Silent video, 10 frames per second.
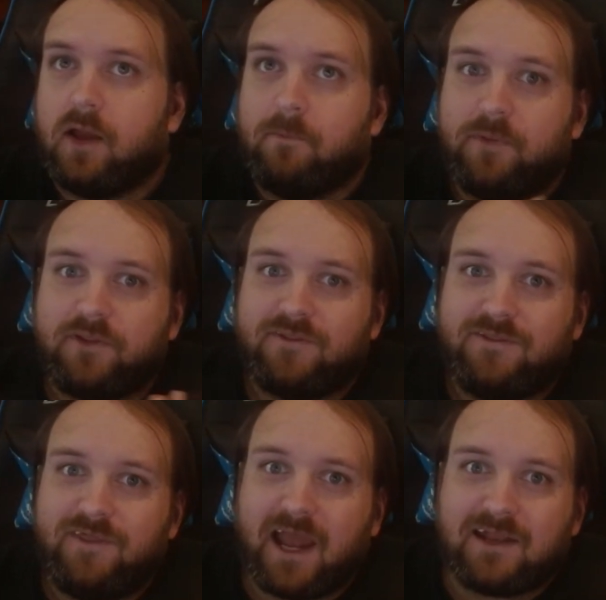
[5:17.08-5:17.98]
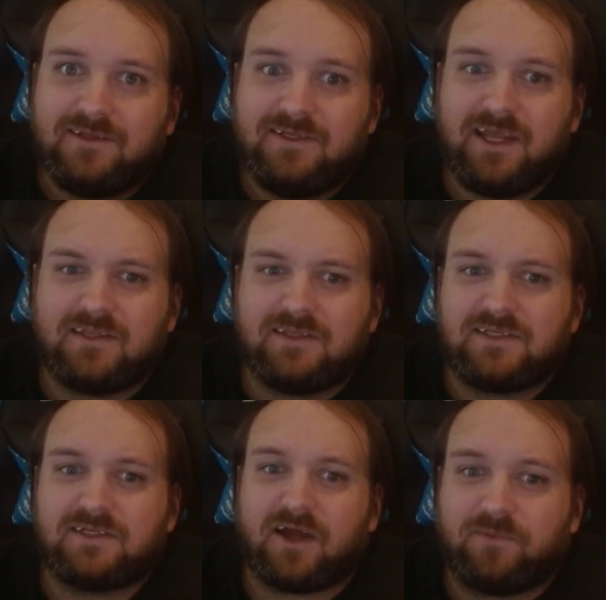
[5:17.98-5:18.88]
But that didn't
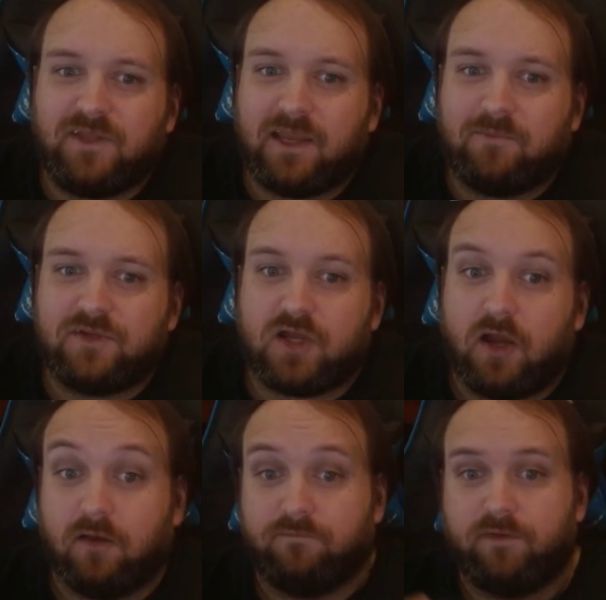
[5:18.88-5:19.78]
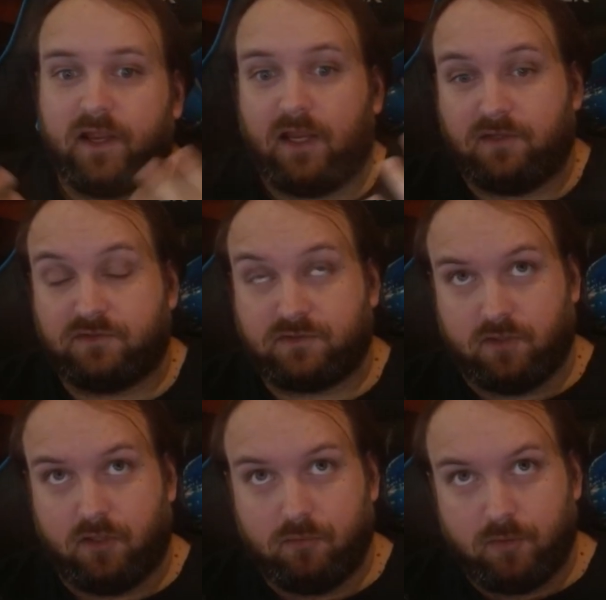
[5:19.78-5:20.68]
stop the image of a
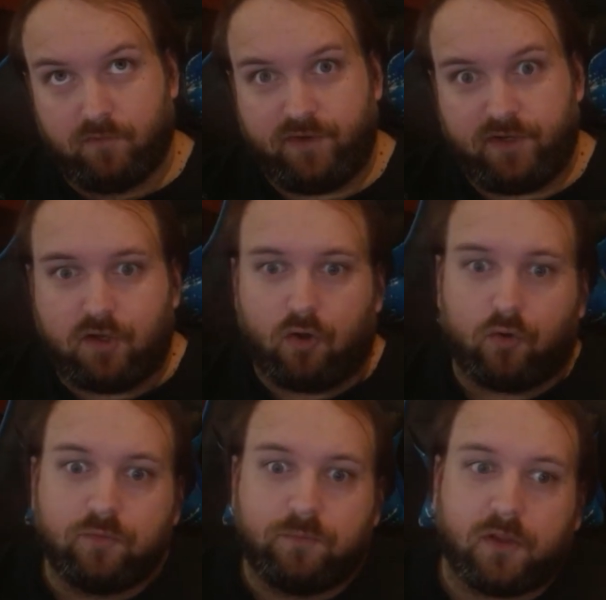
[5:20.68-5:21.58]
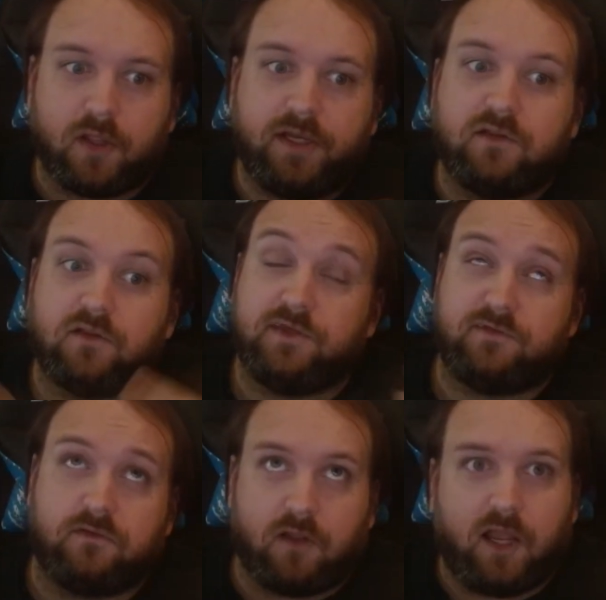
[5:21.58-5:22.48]
slow moving, cold blooded,
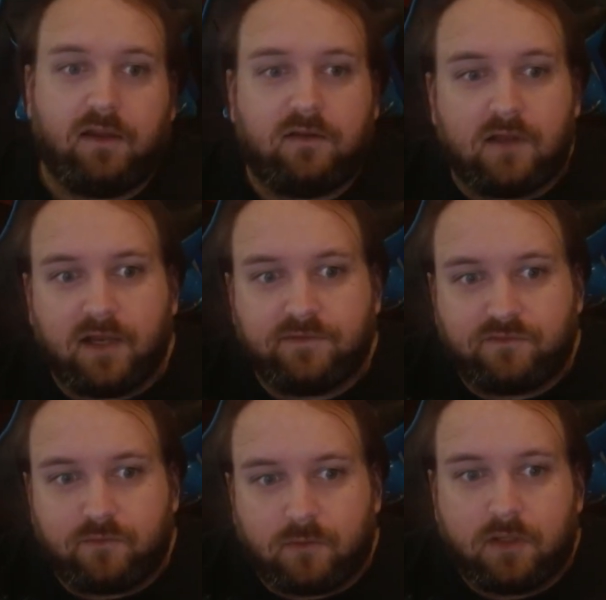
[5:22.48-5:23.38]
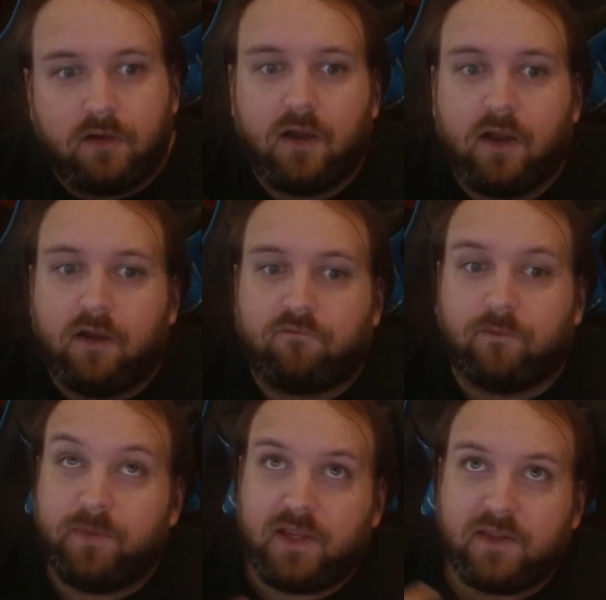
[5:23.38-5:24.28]
lizard like dinosaur
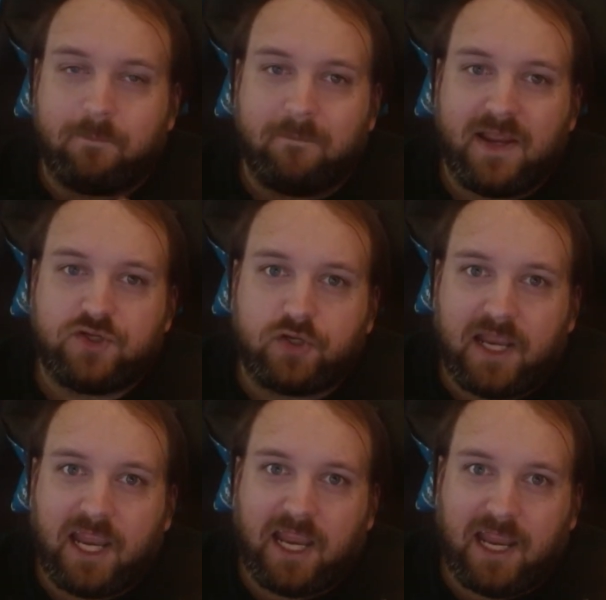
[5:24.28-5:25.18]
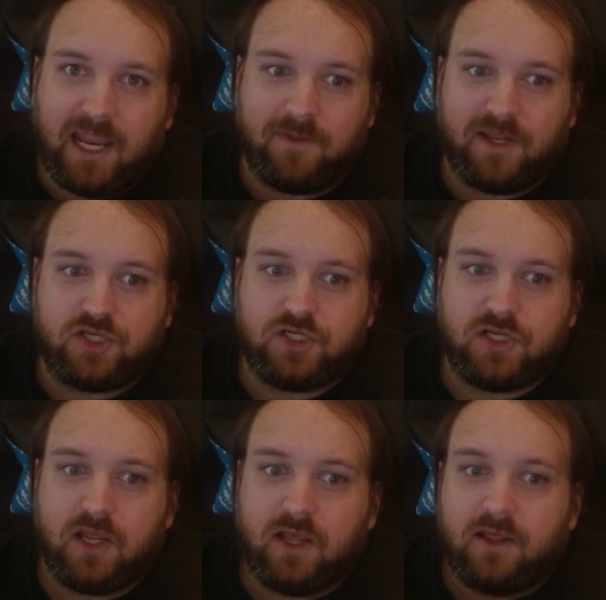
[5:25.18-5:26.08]
from being the major image
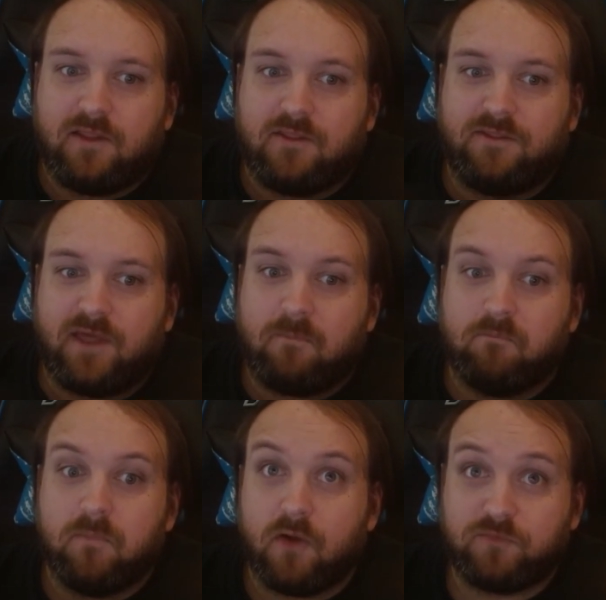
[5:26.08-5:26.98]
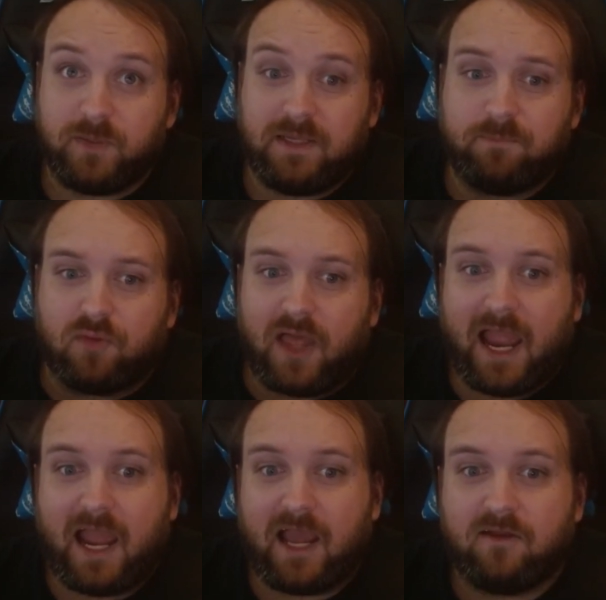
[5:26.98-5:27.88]
that most people
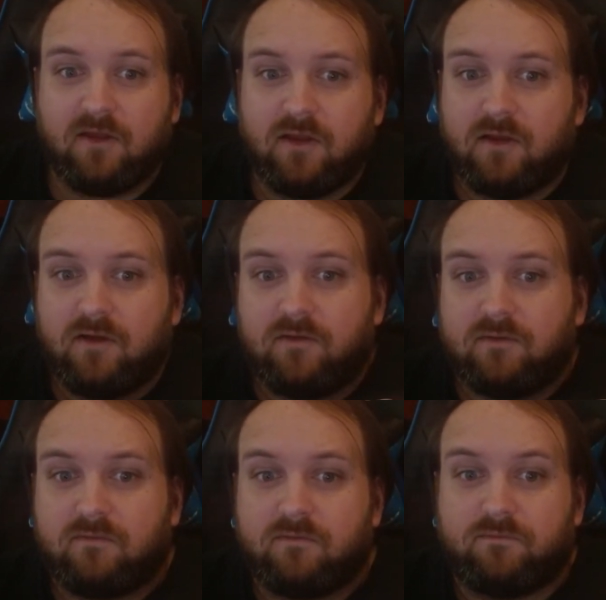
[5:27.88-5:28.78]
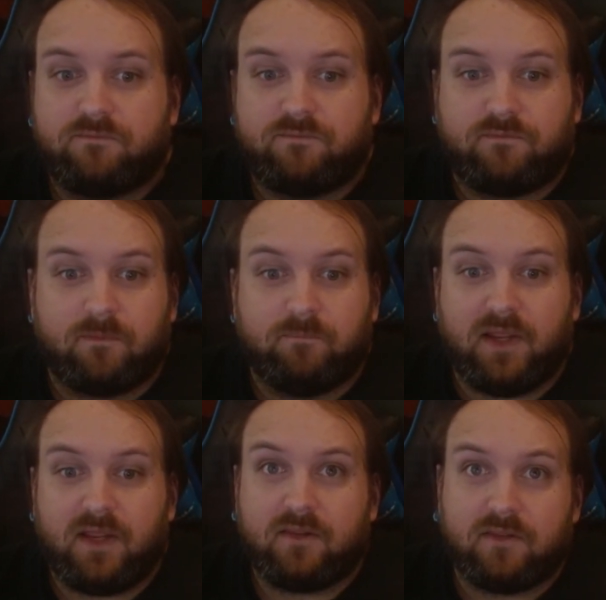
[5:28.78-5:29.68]
had from
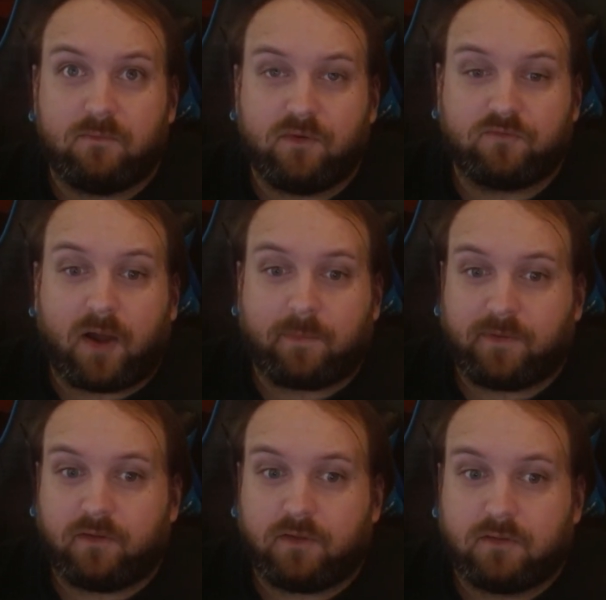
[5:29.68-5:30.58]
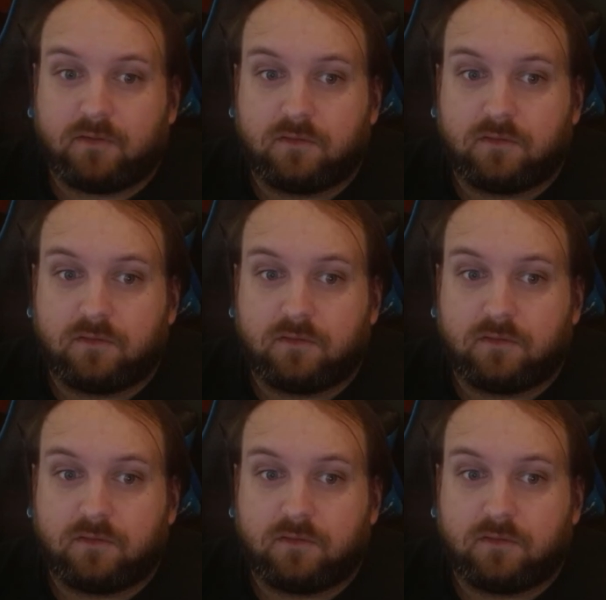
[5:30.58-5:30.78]
being the most popular.